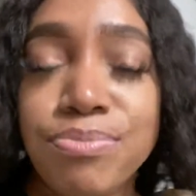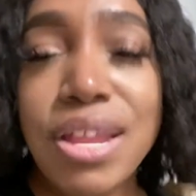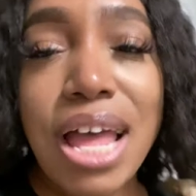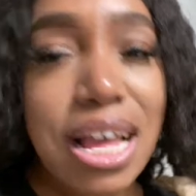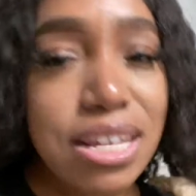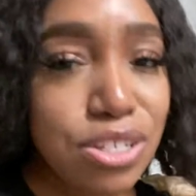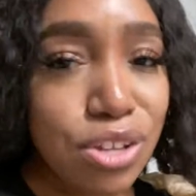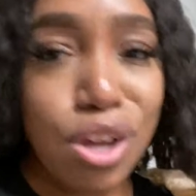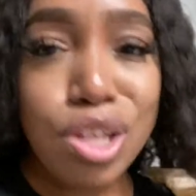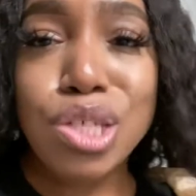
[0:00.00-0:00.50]
I
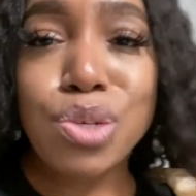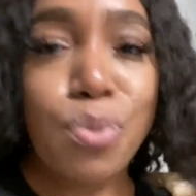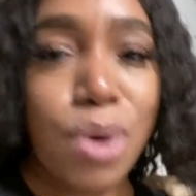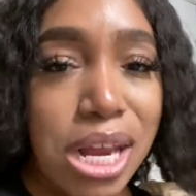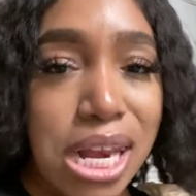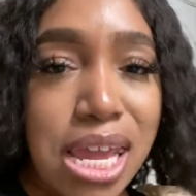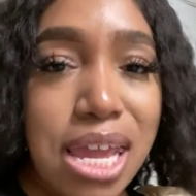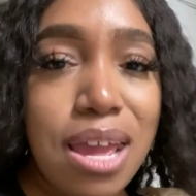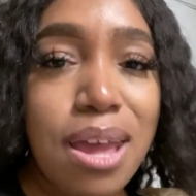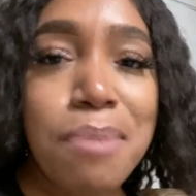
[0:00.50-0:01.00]
saw
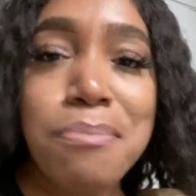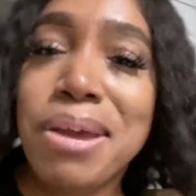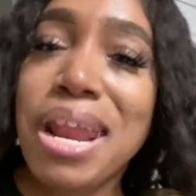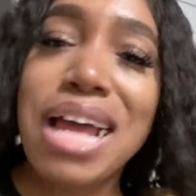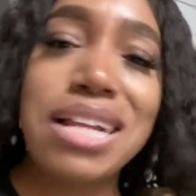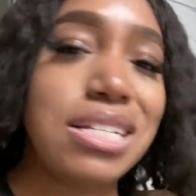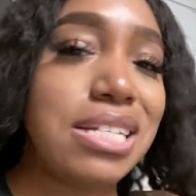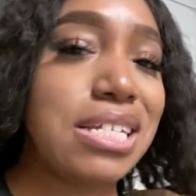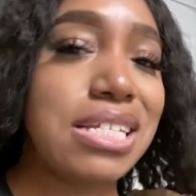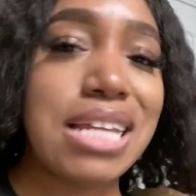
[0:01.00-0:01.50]
20, but
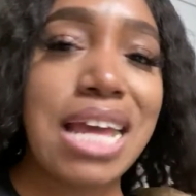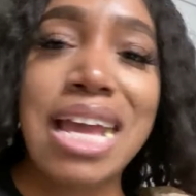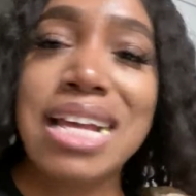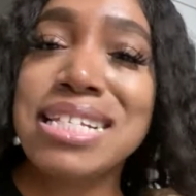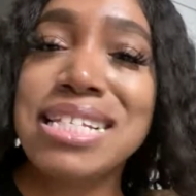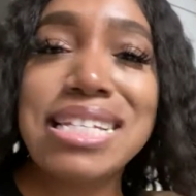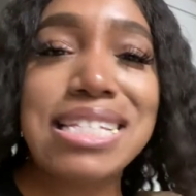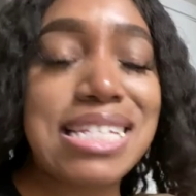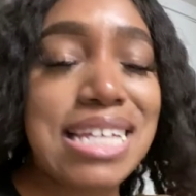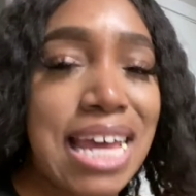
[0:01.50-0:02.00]
I just say, is
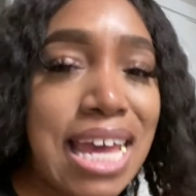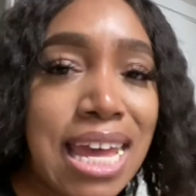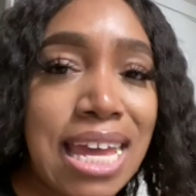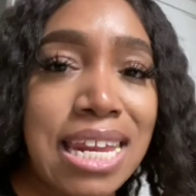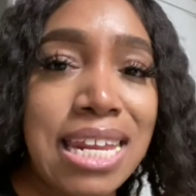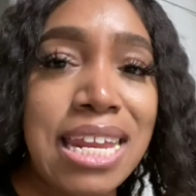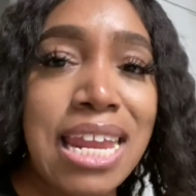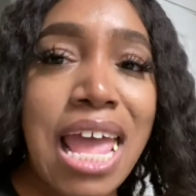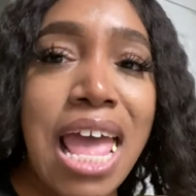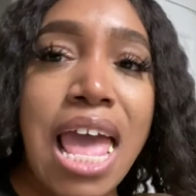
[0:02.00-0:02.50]
it
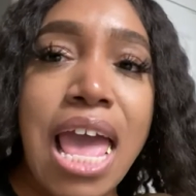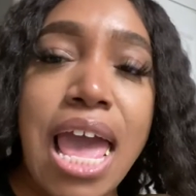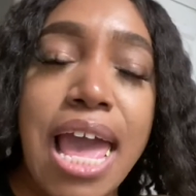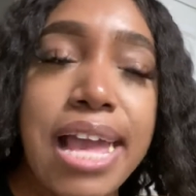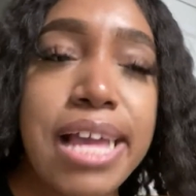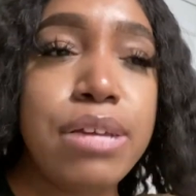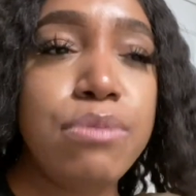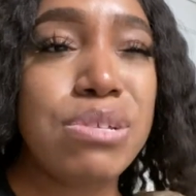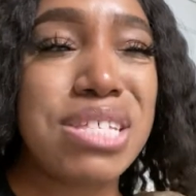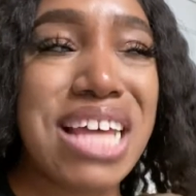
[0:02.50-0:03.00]
10? And
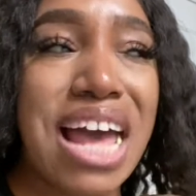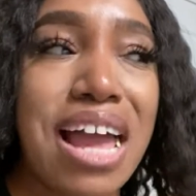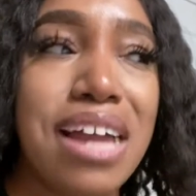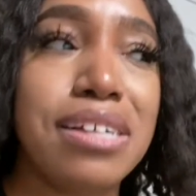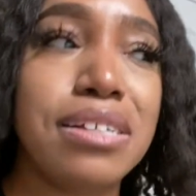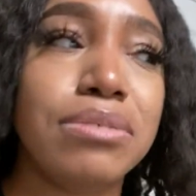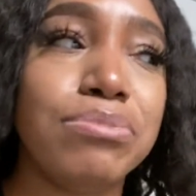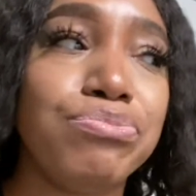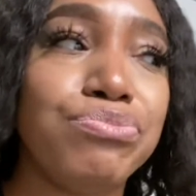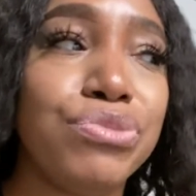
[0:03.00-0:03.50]
he was
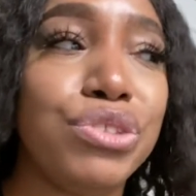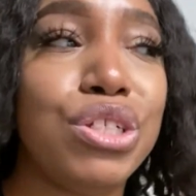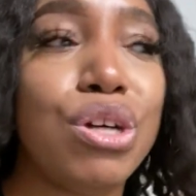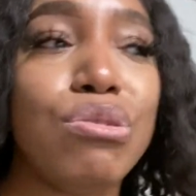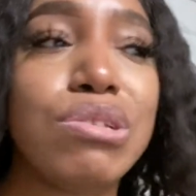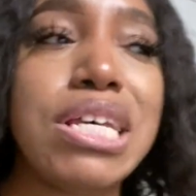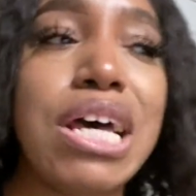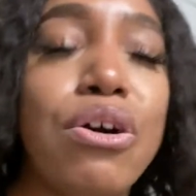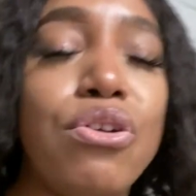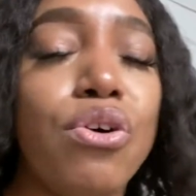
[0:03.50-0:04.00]
like,
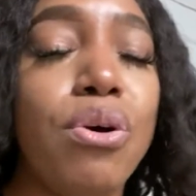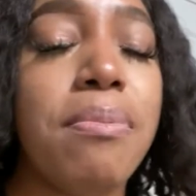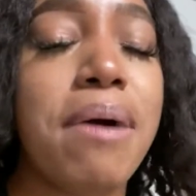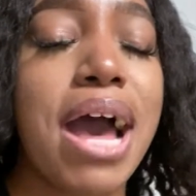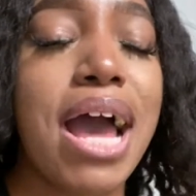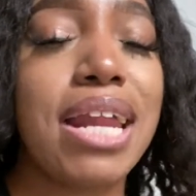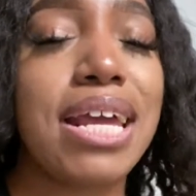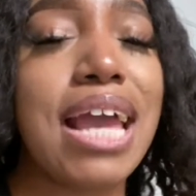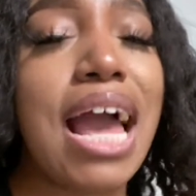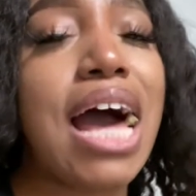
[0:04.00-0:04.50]
don't tell
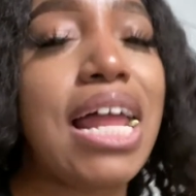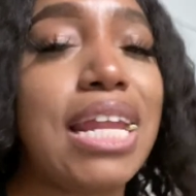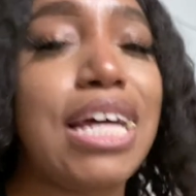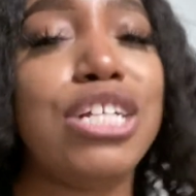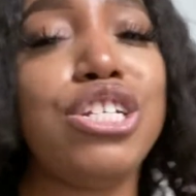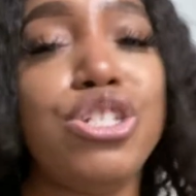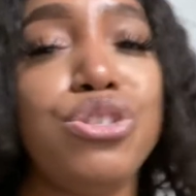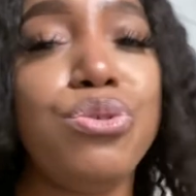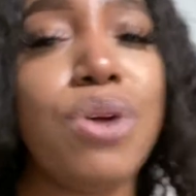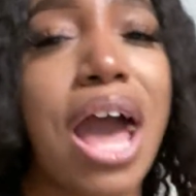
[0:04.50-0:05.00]
nobody. I'll
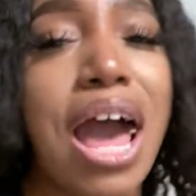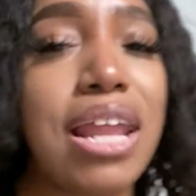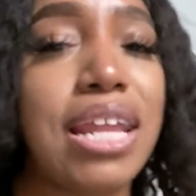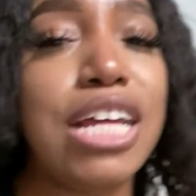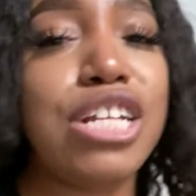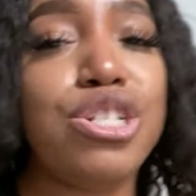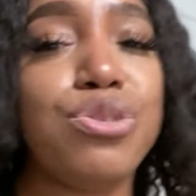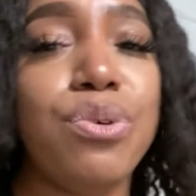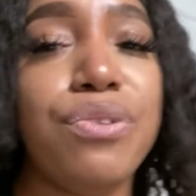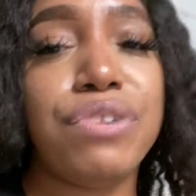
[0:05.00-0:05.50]
let you, I'll
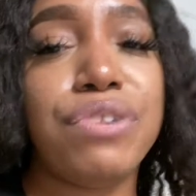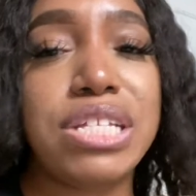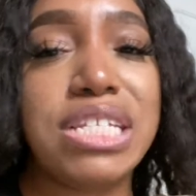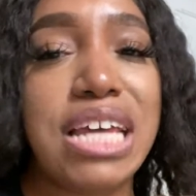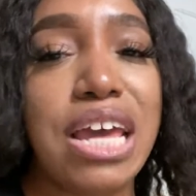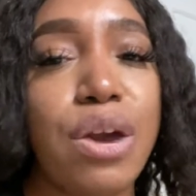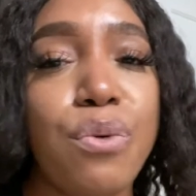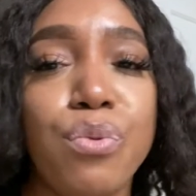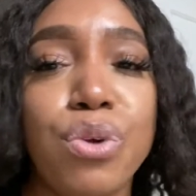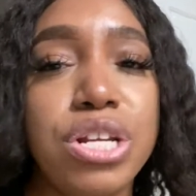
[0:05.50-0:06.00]
let you
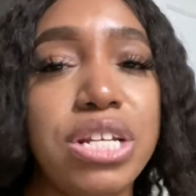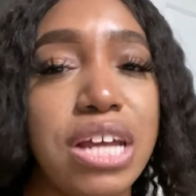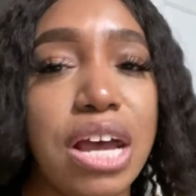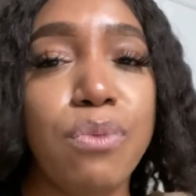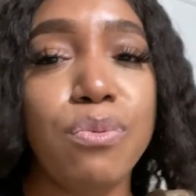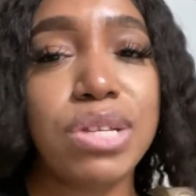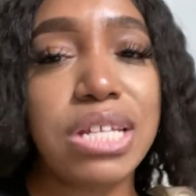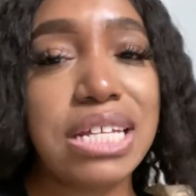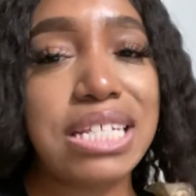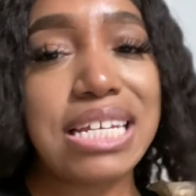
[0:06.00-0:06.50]
10. We're done
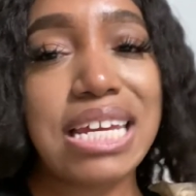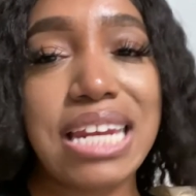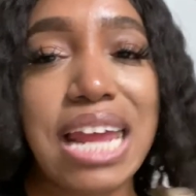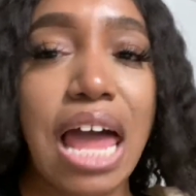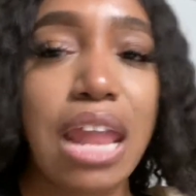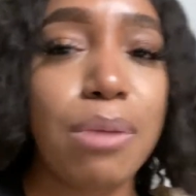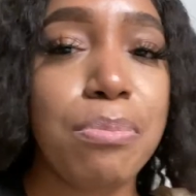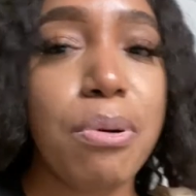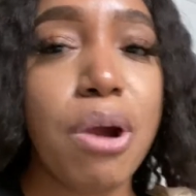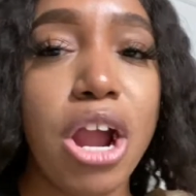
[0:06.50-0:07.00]
with the
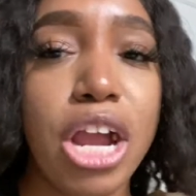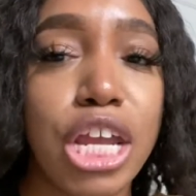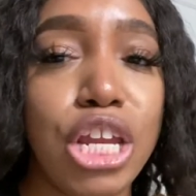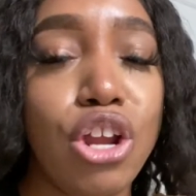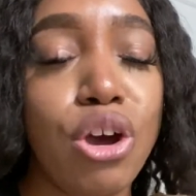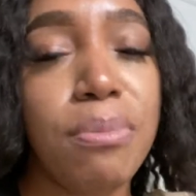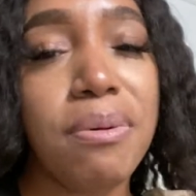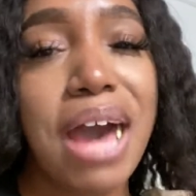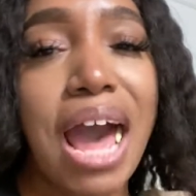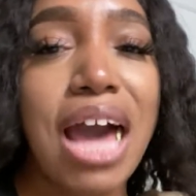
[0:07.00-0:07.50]
$10 parking
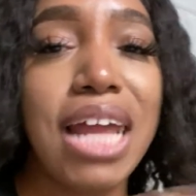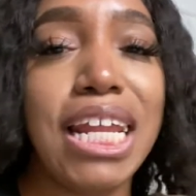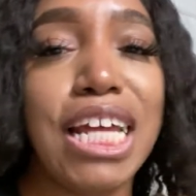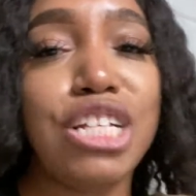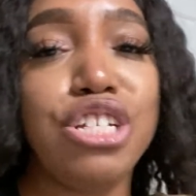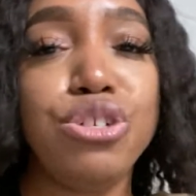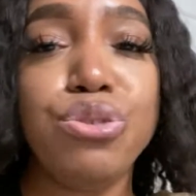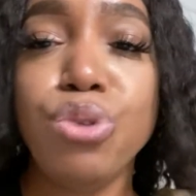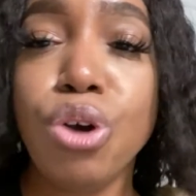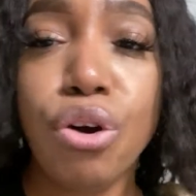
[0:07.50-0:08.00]
over. I'll
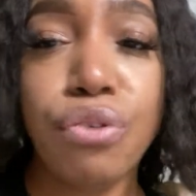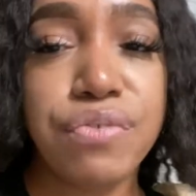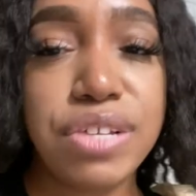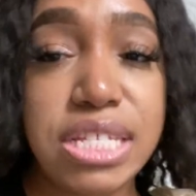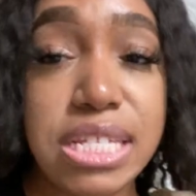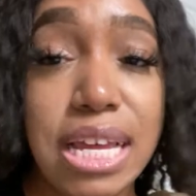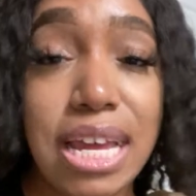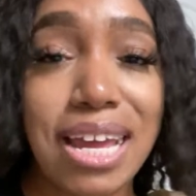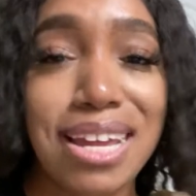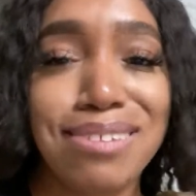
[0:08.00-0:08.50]
let you go for
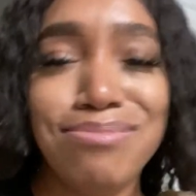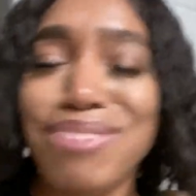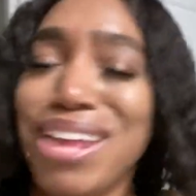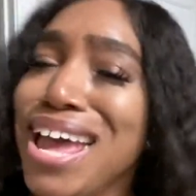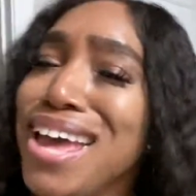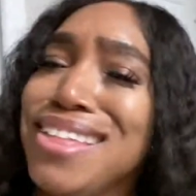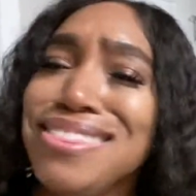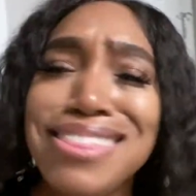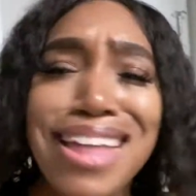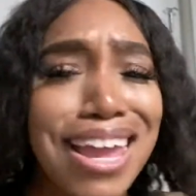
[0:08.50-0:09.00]
10.
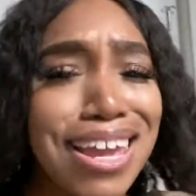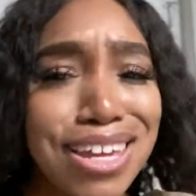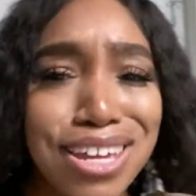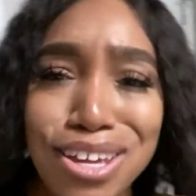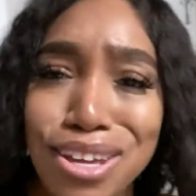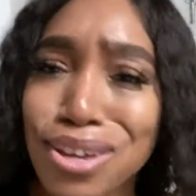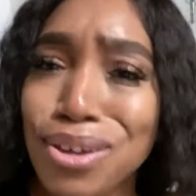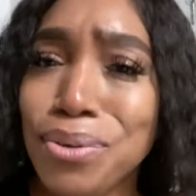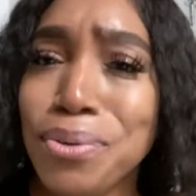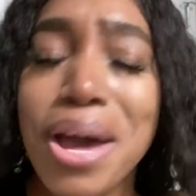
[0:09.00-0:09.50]
Thank
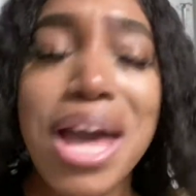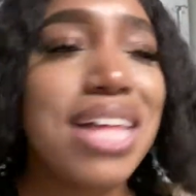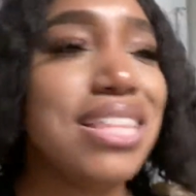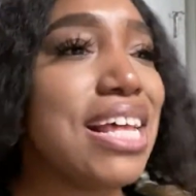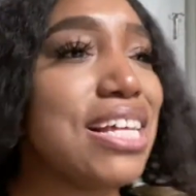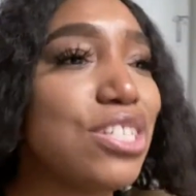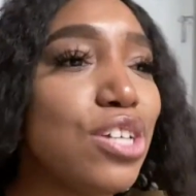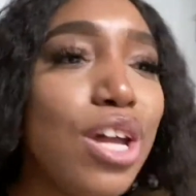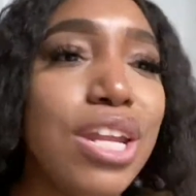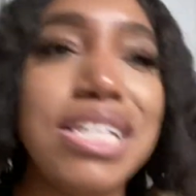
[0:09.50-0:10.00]
you.
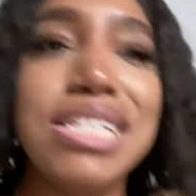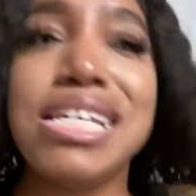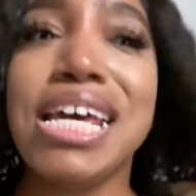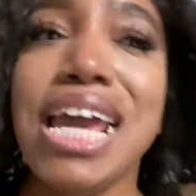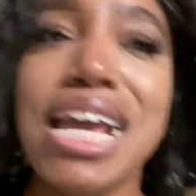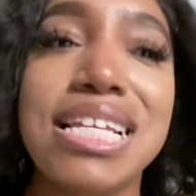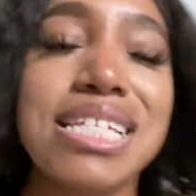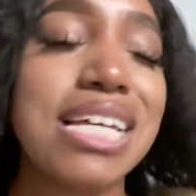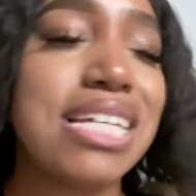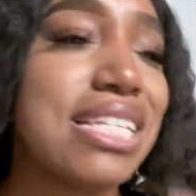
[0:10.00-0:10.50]
That's all it
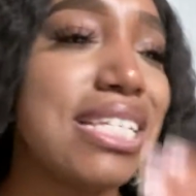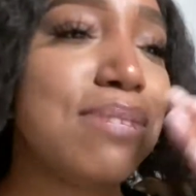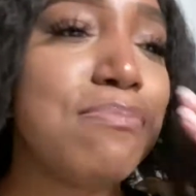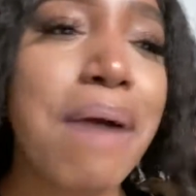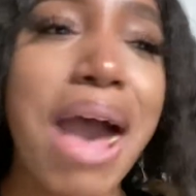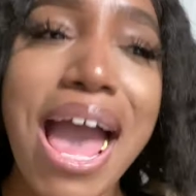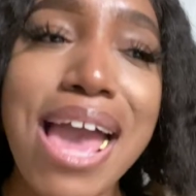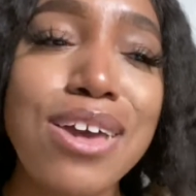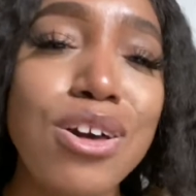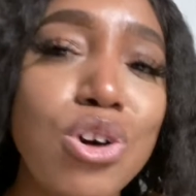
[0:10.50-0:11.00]
takes. A
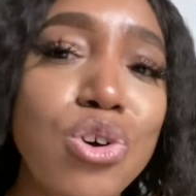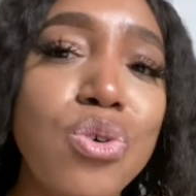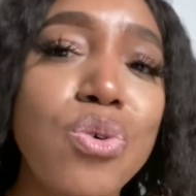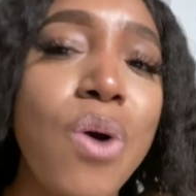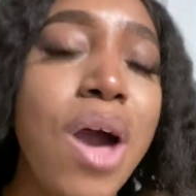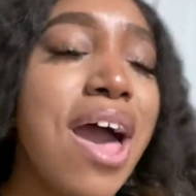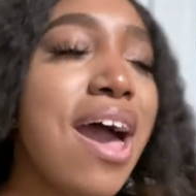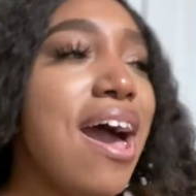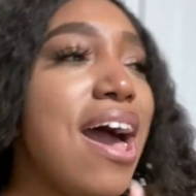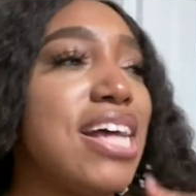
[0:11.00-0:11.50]
smile,
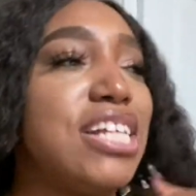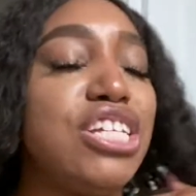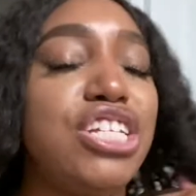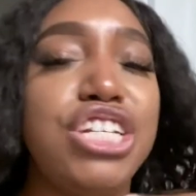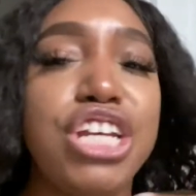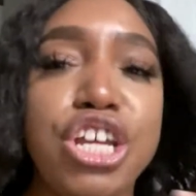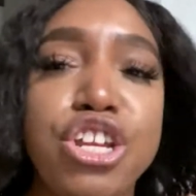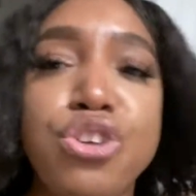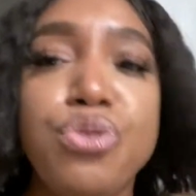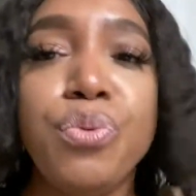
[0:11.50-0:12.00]

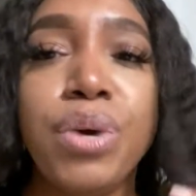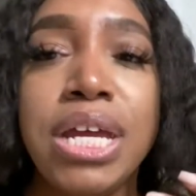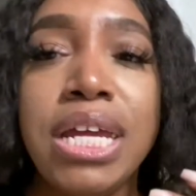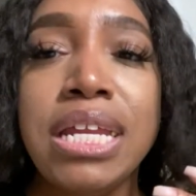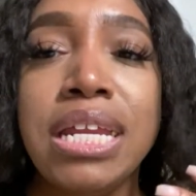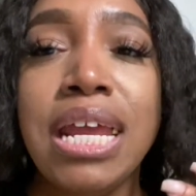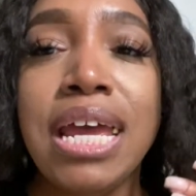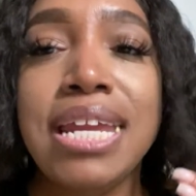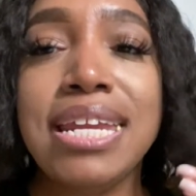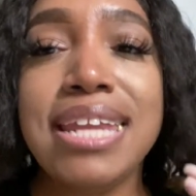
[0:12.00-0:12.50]

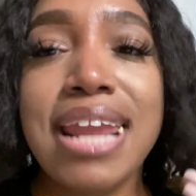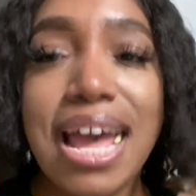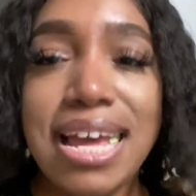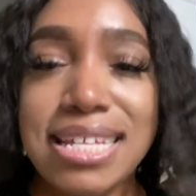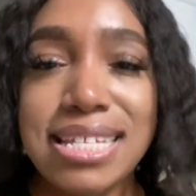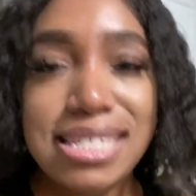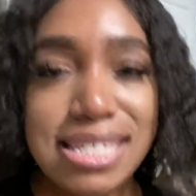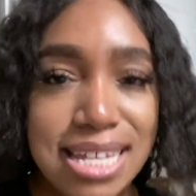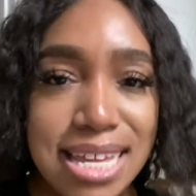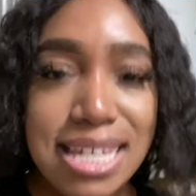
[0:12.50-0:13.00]
genuine
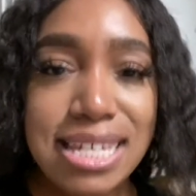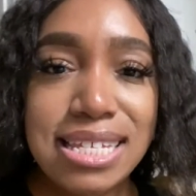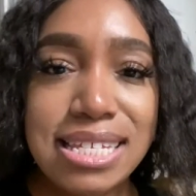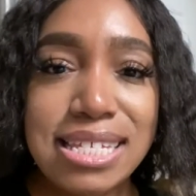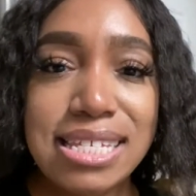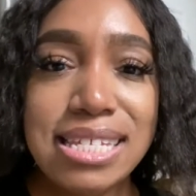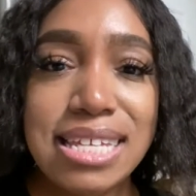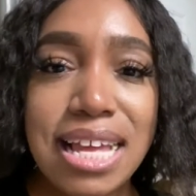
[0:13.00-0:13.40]
niceness.